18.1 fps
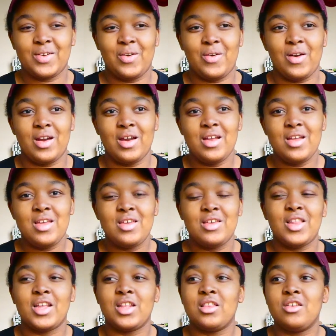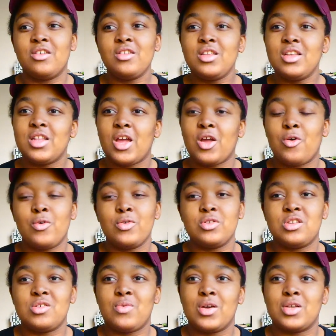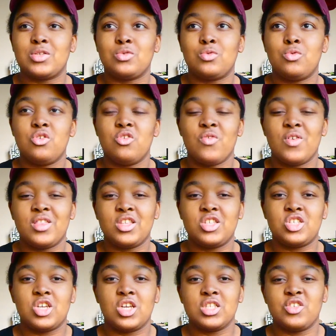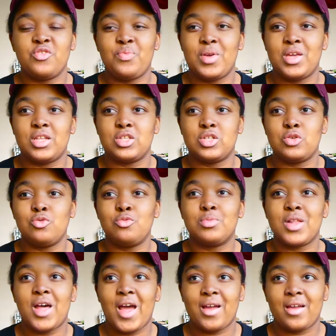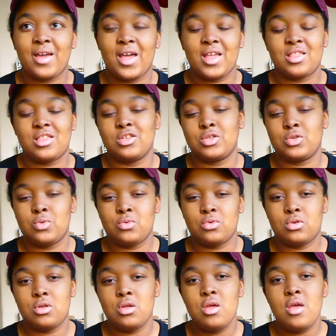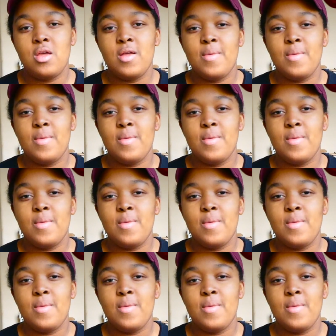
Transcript: Or, literally, going to a white school, you run the chance of being too black at the school.